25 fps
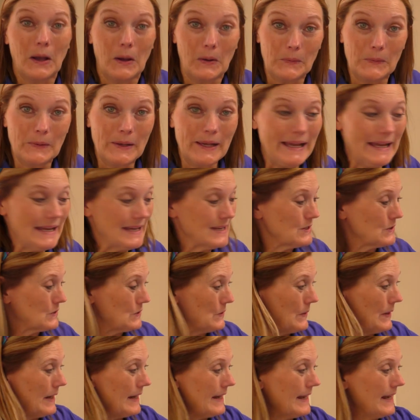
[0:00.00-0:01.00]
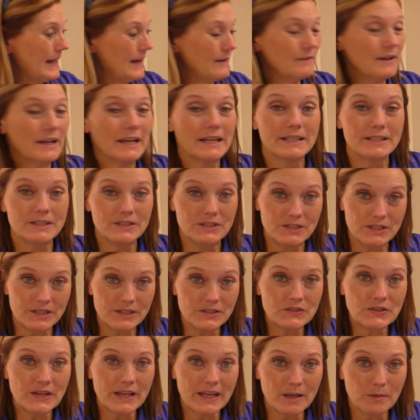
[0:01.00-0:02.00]
Okay, so I have
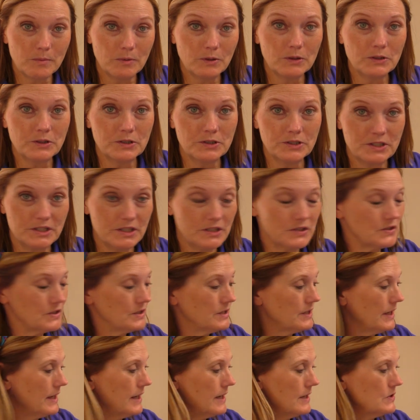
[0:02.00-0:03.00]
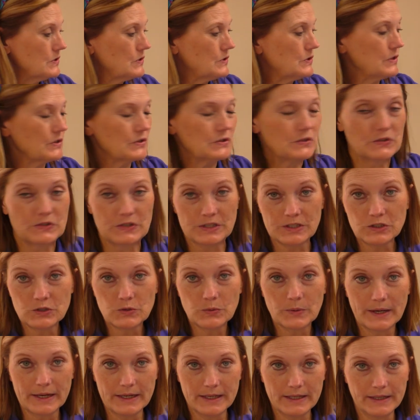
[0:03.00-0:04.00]
disabled or disengaged the stitch
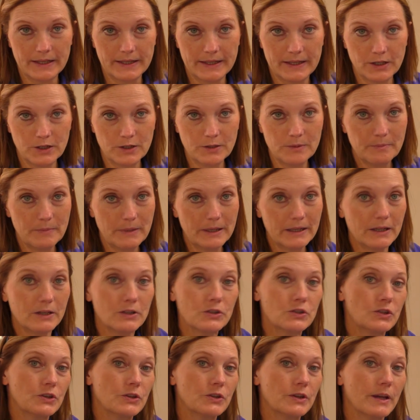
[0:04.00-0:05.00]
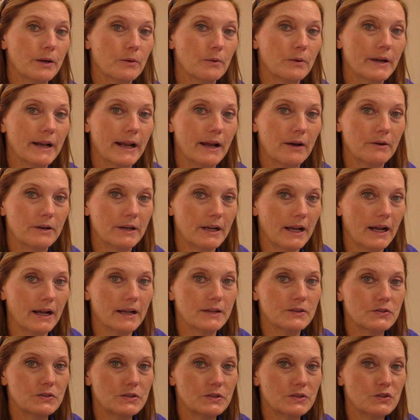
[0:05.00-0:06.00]
regulator, making sure that we're now in
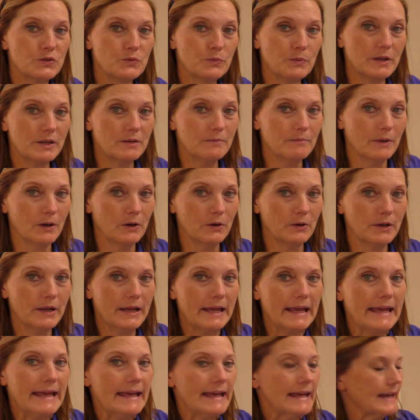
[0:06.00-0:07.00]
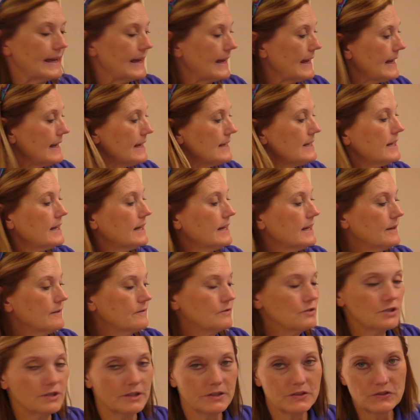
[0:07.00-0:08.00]
constant speed mode. And I
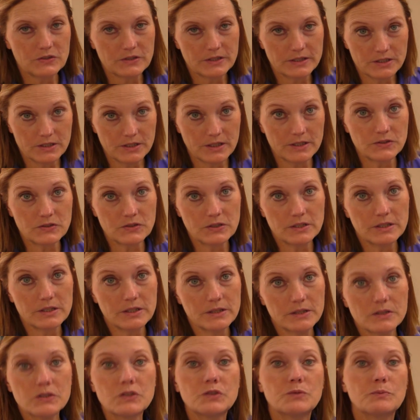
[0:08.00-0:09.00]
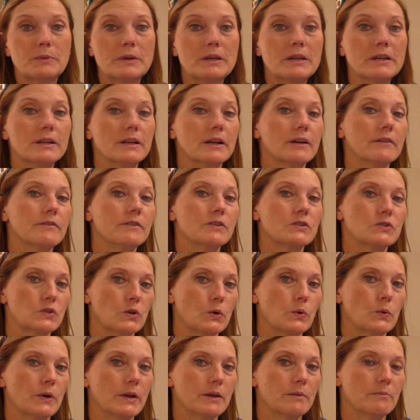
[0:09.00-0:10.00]
have just adjusted the speed of the
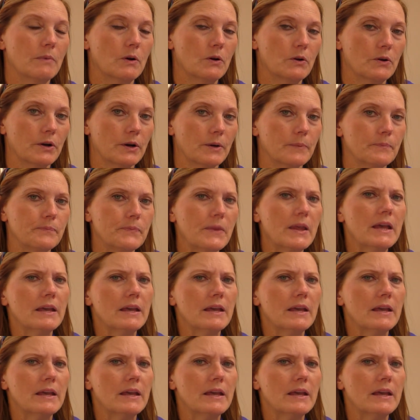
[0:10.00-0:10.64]
sewing motor.